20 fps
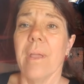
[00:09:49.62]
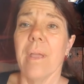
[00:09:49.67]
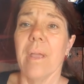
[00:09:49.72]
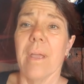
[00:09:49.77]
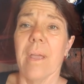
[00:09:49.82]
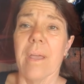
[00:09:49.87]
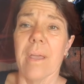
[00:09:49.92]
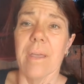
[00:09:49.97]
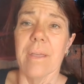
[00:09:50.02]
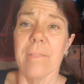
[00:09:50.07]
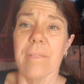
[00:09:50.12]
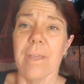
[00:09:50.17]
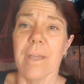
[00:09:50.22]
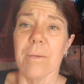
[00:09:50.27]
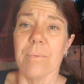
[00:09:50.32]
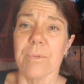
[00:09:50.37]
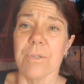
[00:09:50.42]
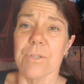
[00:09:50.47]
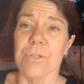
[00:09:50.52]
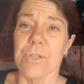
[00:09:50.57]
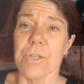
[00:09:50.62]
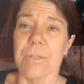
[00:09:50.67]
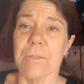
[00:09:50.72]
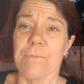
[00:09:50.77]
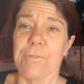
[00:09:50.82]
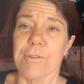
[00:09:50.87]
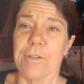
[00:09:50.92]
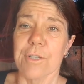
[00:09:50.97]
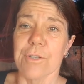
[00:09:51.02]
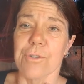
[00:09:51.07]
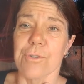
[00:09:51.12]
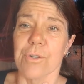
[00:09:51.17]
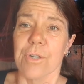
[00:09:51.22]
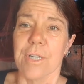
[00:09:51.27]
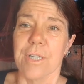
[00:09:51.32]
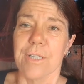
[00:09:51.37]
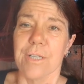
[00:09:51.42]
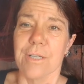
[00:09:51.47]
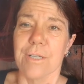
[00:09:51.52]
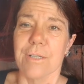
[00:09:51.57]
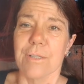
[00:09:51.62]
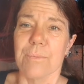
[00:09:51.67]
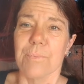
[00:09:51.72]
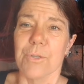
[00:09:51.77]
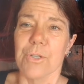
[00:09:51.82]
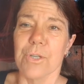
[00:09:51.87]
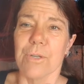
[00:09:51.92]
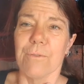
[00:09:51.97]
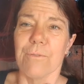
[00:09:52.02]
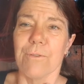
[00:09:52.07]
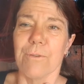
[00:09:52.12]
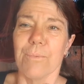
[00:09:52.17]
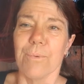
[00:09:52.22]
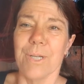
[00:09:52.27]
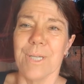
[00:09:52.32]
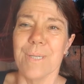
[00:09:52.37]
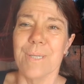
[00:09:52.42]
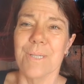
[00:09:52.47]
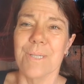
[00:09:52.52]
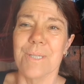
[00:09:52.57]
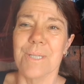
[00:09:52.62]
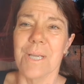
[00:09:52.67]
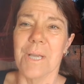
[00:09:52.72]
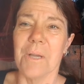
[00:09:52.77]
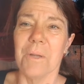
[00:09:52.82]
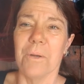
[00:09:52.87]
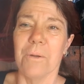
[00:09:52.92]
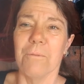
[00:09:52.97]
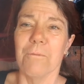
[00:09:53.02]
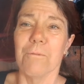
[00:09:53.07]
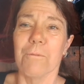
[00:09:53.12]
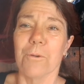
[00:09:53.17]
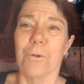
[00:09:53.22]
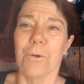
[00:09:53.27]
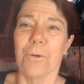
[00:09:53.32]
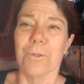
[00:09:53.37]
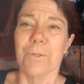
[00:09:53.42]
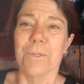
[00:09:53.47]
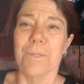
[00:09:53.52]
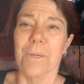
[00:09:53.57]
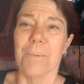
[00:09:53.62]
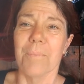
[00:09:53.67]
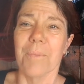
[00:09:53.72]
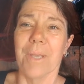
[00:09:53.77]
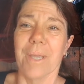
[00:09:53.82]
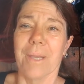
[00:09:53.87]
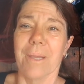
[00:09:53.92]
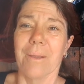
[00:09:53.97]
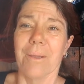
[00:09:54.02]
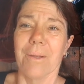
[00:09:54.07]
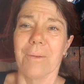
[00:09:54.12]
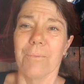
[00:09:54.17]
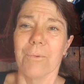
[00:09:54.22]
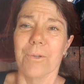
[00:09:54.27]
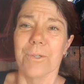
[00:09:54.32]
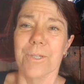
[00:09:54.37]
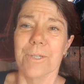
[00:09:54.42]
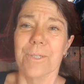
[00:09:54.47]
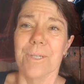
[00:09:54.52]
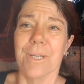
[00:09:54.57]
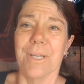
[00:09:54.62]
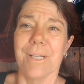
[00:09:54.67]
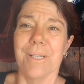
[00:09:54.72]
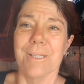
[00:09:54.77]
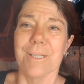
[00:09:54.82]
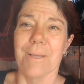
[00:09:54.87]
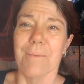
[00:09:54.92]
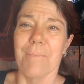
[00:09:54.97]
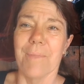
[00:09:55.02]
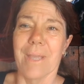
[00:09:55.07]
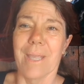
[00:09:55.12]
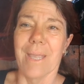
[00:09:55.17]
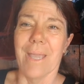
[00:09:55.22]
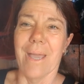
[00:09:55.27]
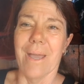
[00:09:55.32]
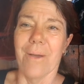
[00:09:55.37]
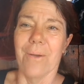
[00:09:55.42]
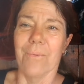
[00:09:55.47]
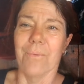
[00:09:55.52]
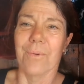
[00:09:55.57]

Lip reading: and that was just frustrating, especially if you went to town and forgot something and wanted to get something out,